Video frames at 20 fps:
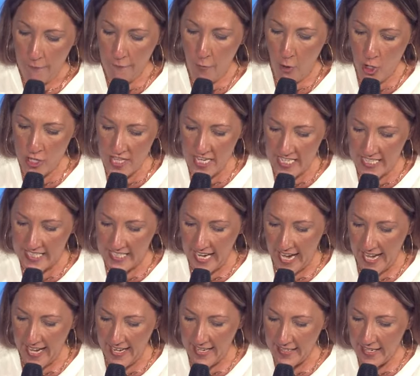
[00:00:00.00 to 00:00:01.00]
For the
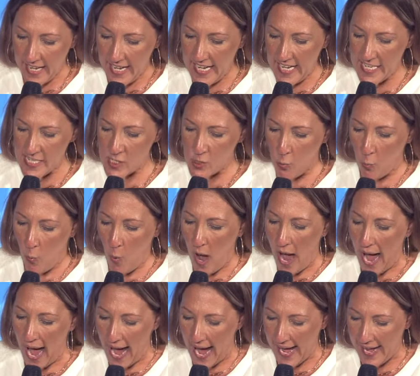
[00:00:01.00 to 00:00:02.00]
gate is
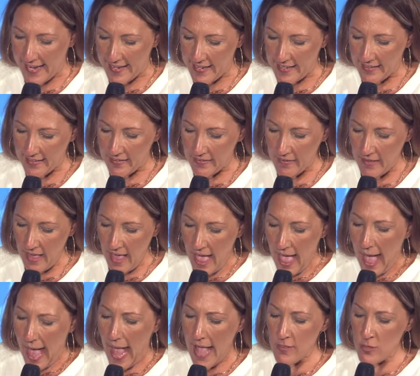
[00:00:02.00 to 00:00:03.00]
wide
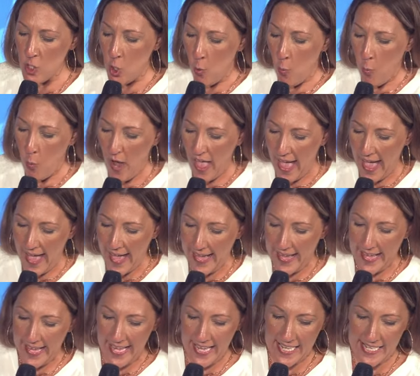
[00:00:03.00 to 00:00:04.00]
and the
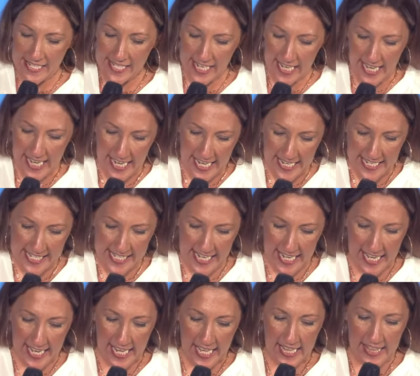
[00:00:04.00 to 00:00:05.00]
way is
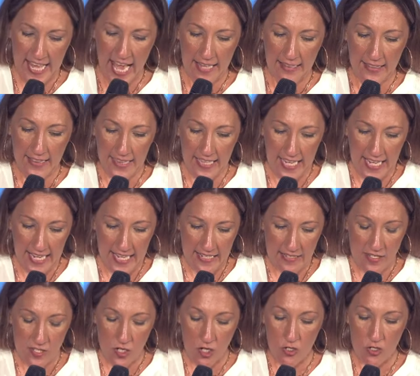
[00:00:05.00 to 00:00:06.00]
easy that
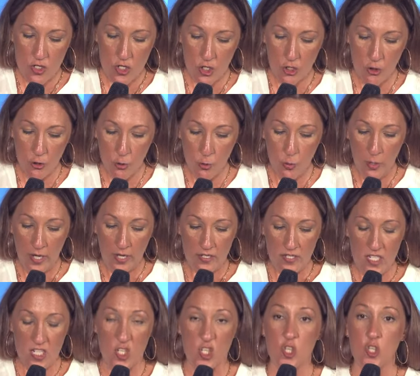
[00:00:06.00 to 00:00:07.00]
leads to
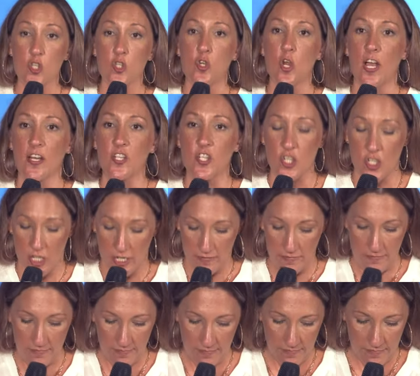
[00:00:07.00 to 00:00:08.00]

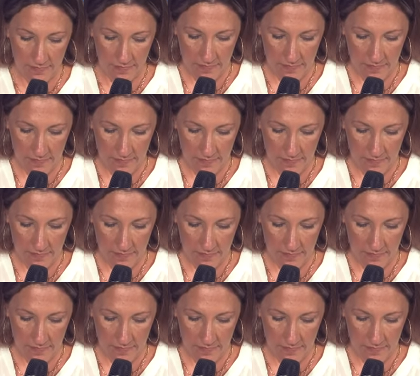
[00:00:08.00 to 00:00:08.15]
destruction.